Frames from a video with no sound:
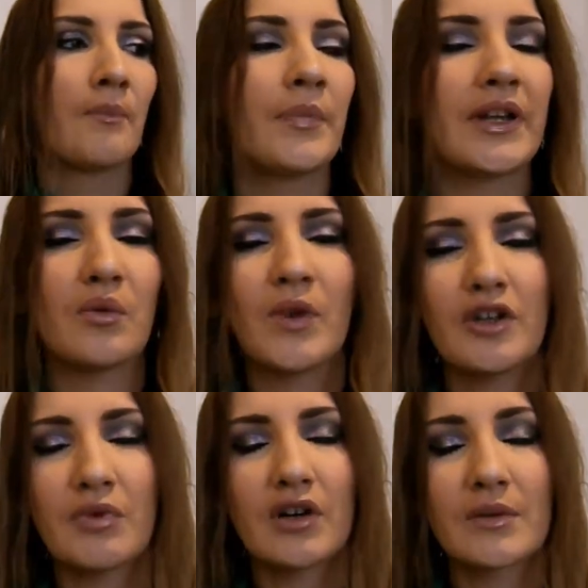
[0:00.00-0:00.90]
but when you
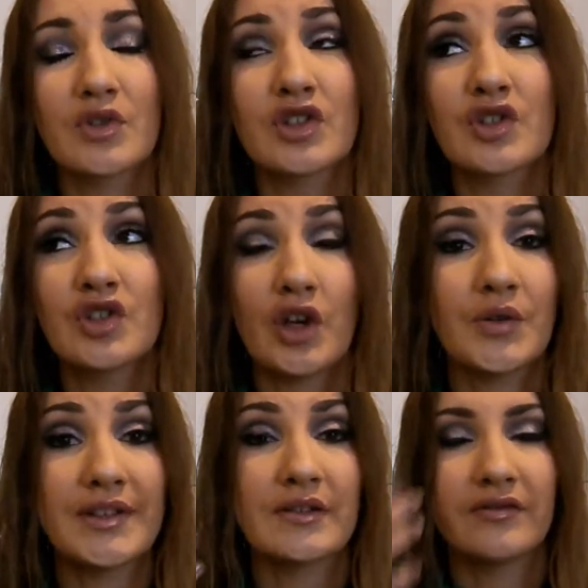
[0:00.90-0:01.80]
put it on, it was just so
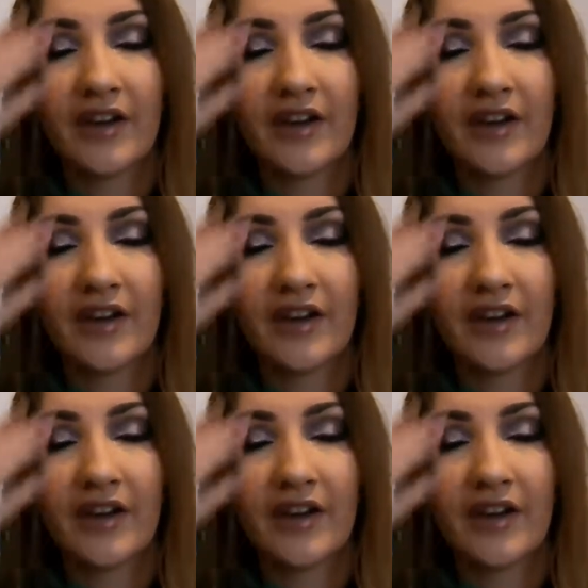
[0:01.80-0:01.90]
silver.